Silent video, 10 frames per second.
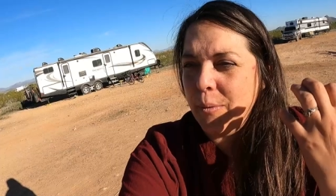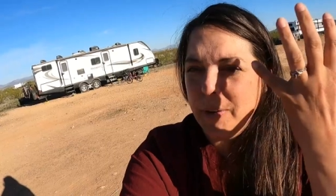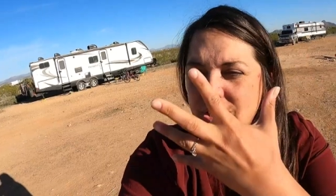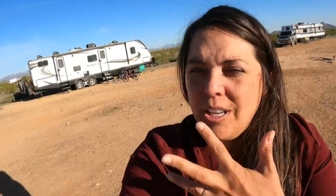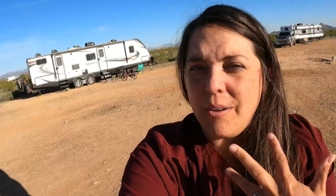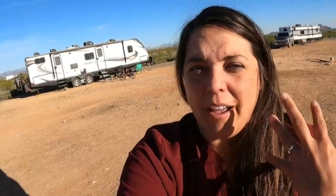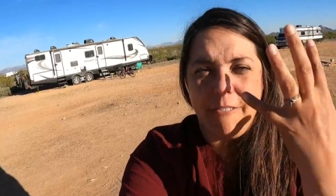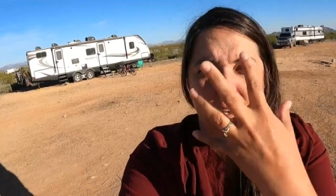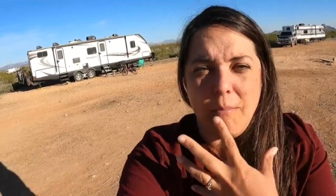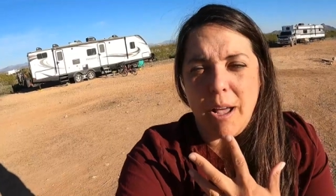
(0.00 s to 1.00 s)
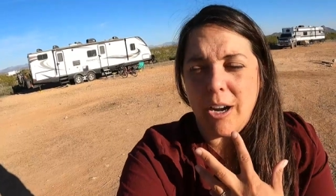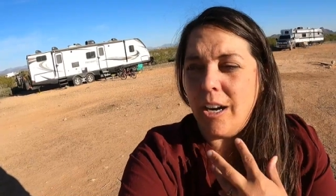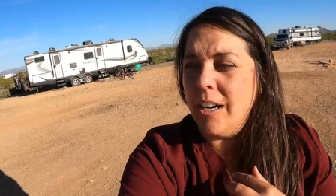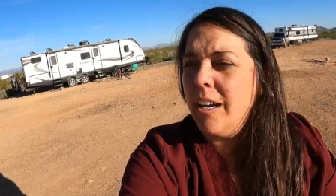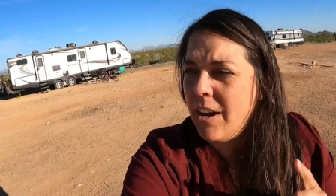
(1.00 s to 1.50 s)
I wish I felt
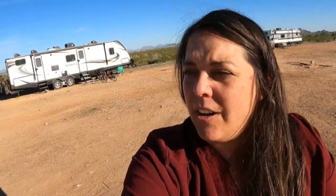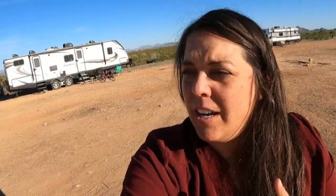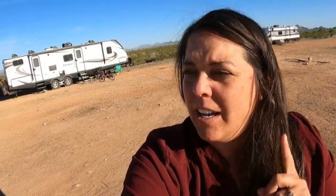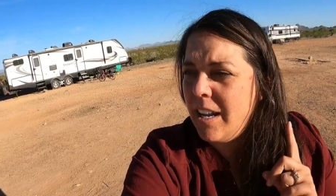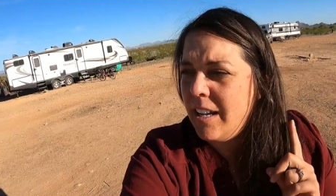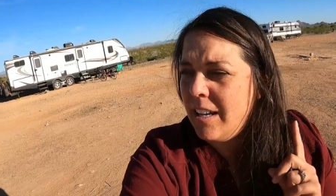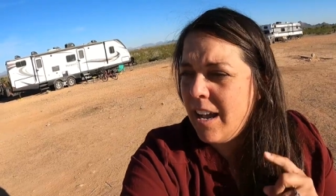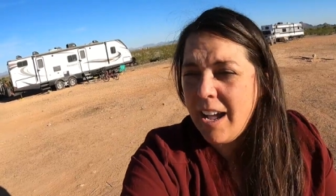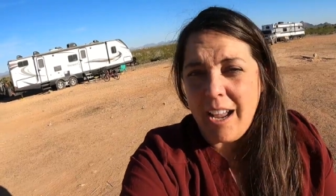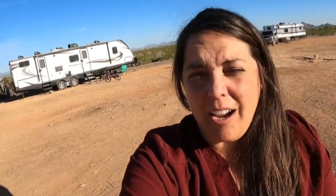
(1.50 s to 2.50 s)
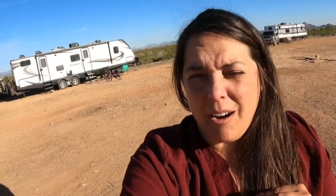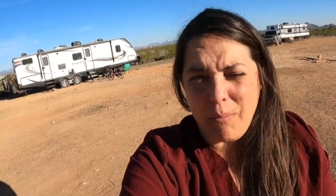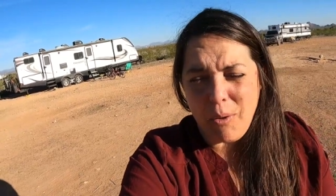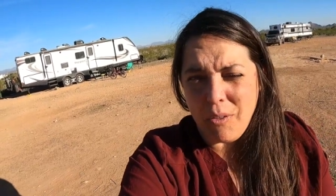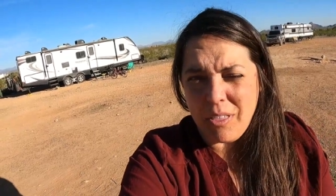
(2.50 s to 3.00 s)
better. Aaron and I are
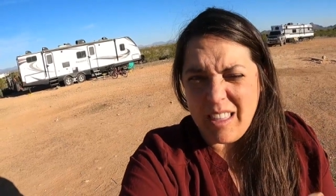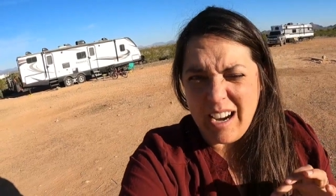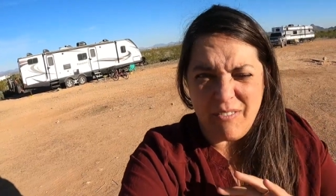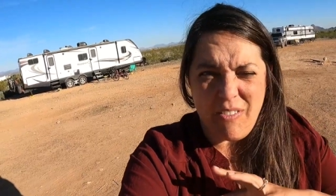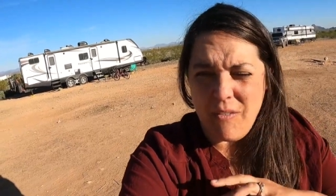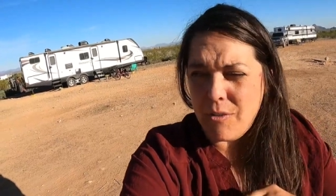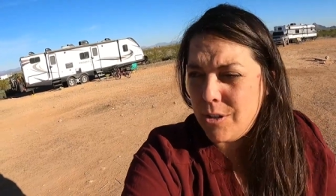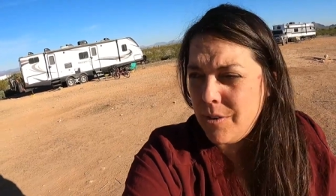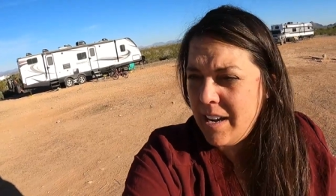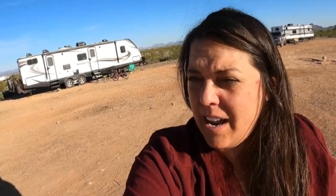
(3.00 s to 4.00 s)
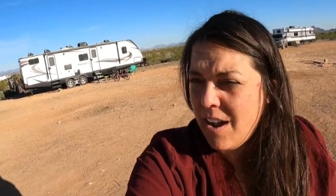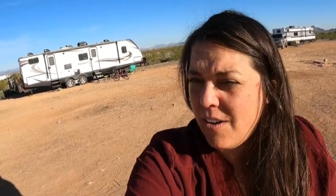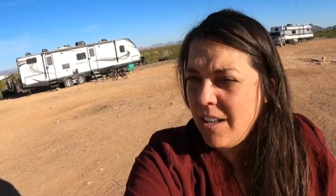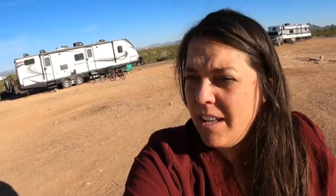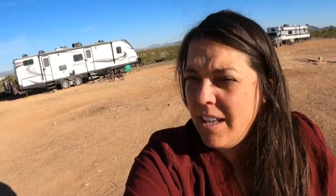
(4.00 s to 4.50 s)
both kind of feverish right
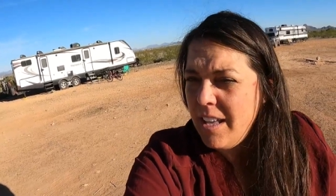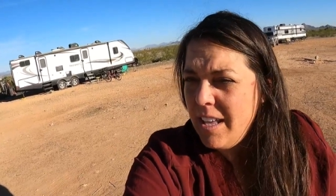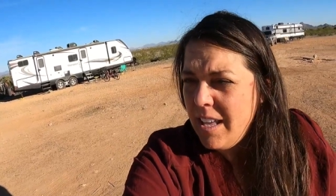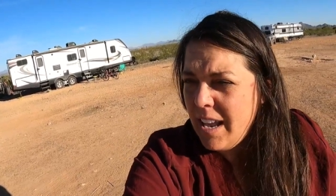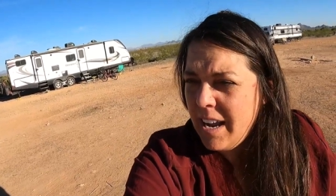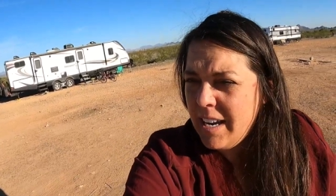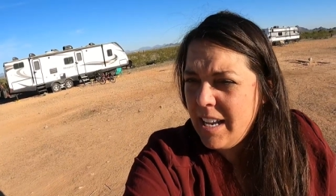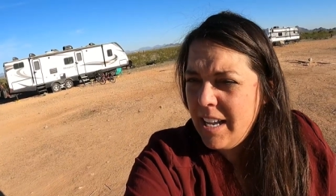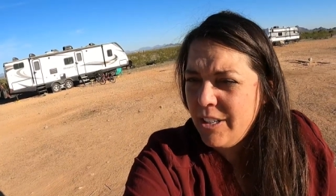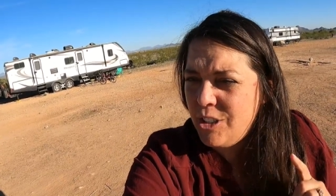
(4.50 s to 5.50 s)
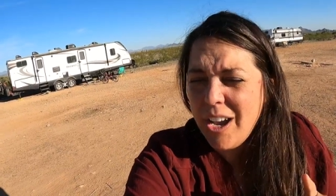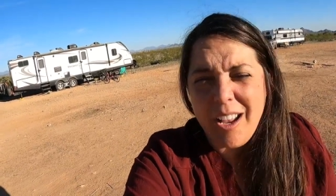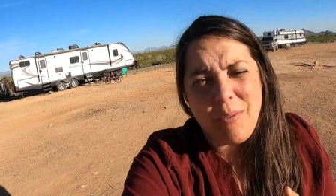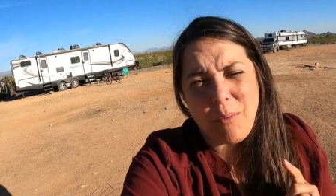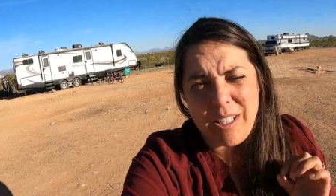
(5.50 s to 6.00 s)
now and
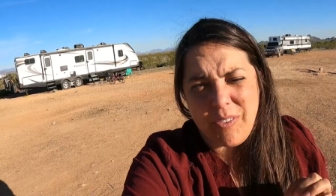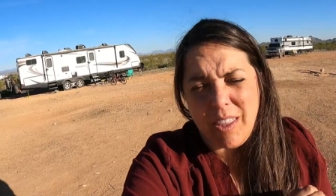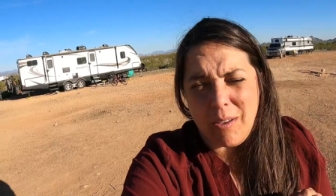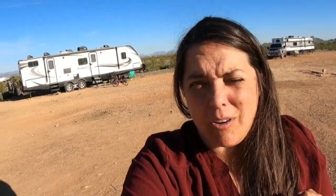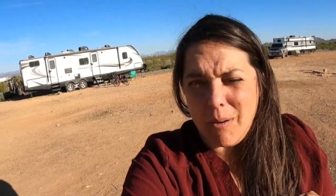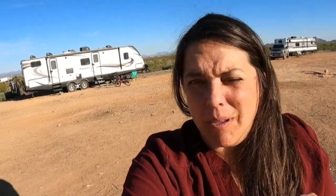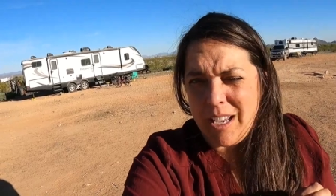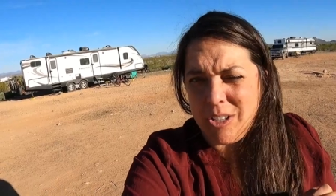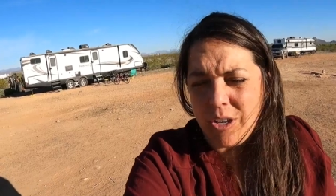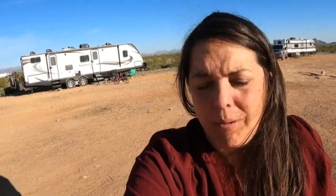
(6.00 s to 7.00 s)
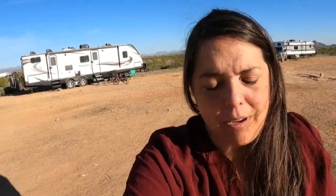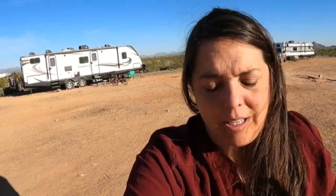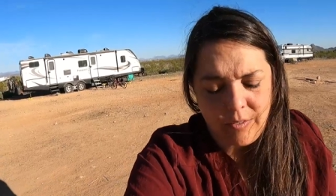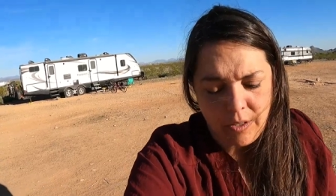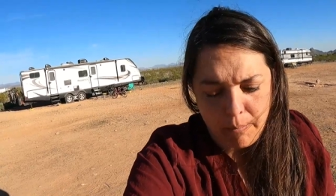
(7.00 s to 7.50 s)
John was feeling crummy yesterday, but
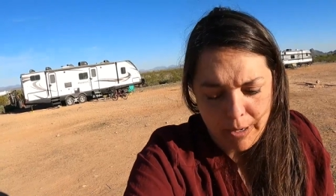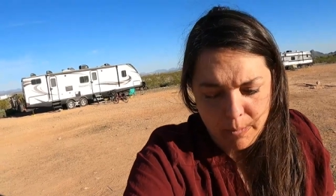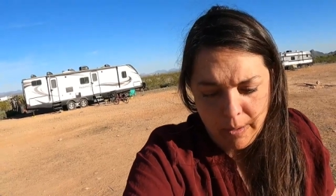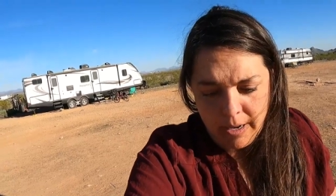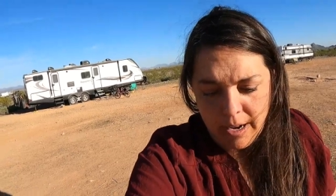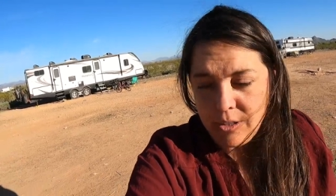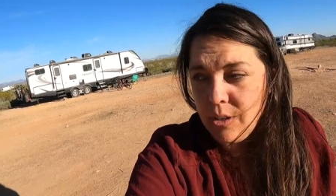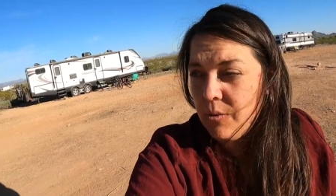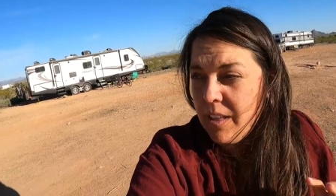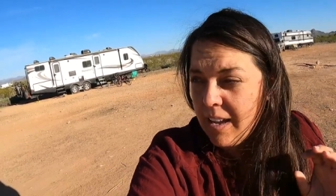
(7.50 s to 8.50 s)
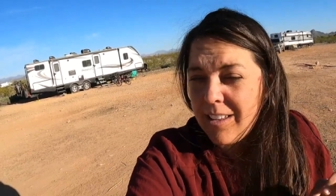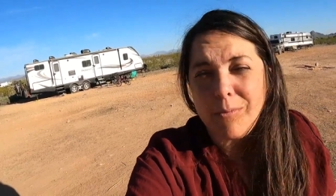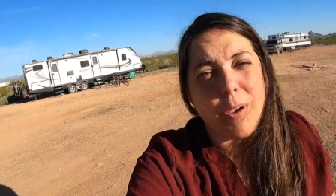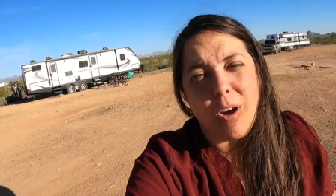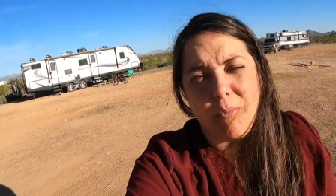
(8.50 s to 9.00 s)
he's feeling much better now. So that
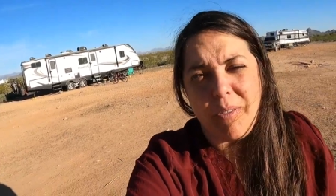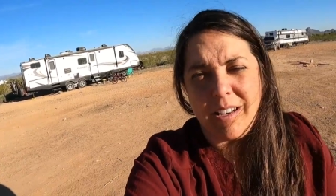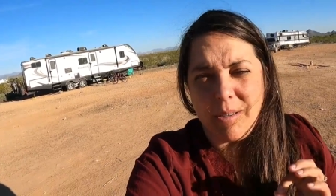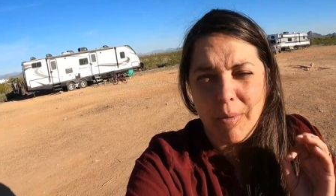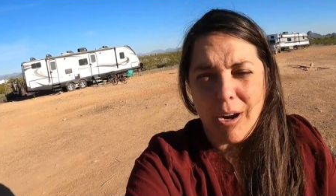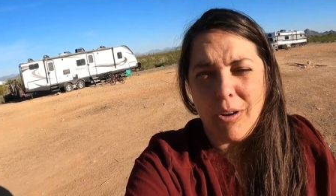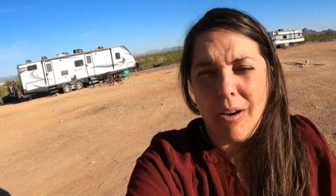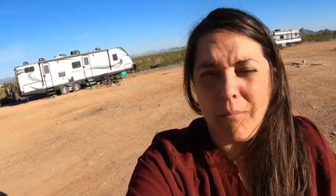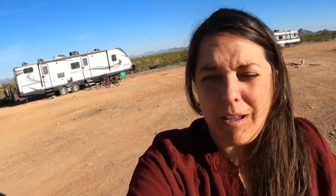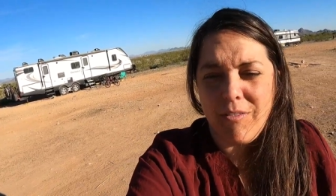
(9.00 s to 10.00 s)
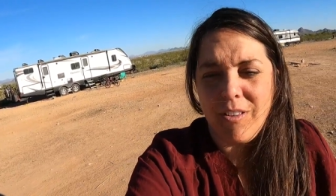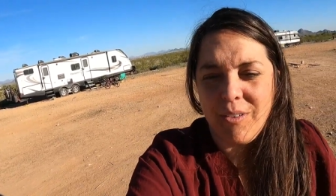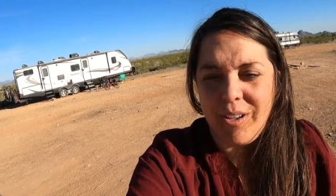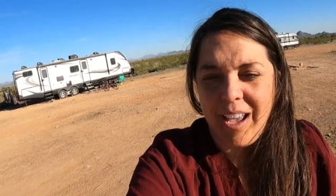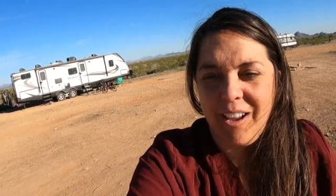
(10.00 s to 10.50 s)
gives me hope that tomorrow I might feel
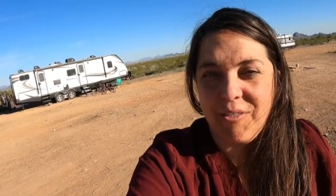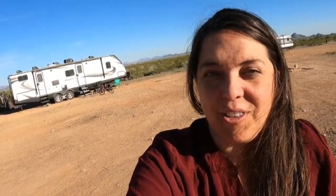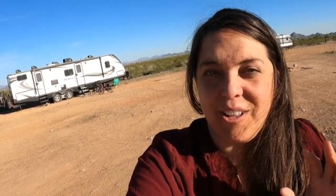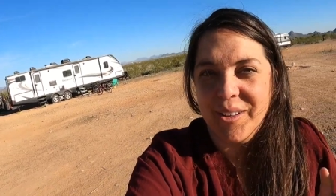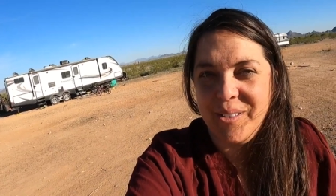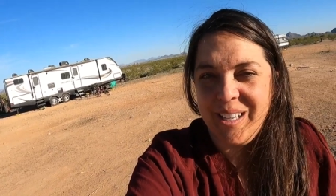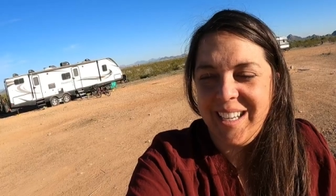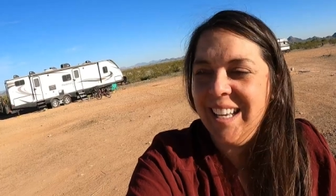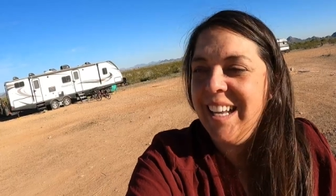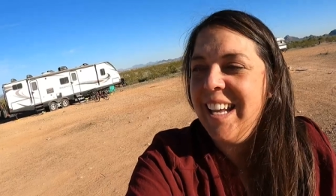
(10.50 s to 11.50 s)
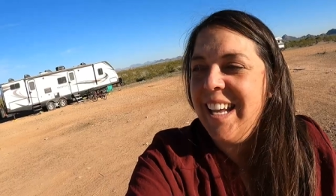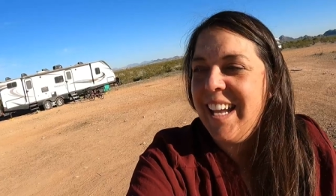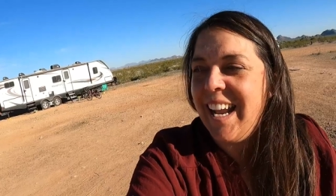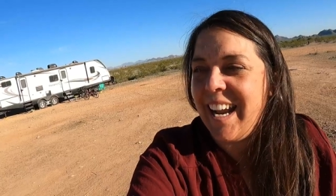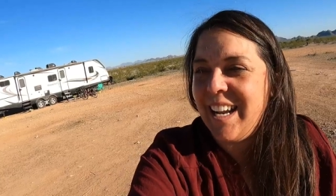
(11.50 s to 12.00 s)
okay for the closing
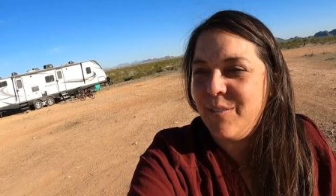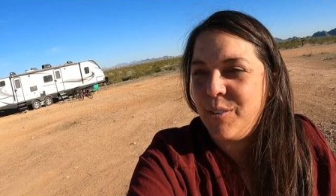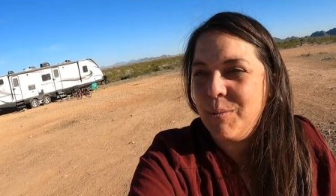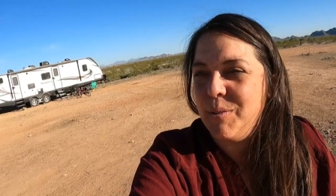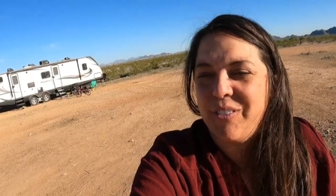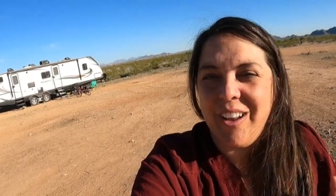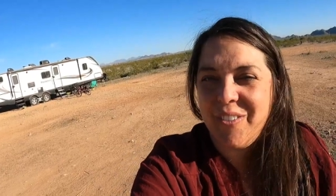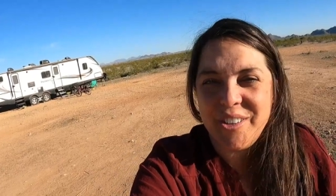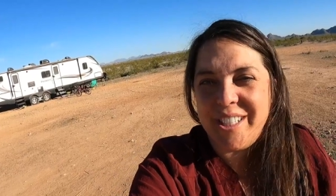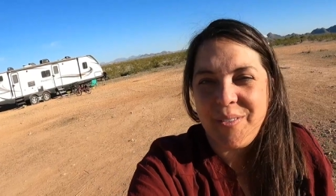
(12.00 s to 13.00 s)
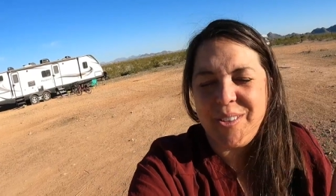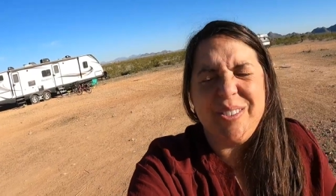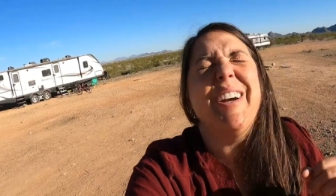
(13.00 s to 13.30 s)
and for moving all of our stuff into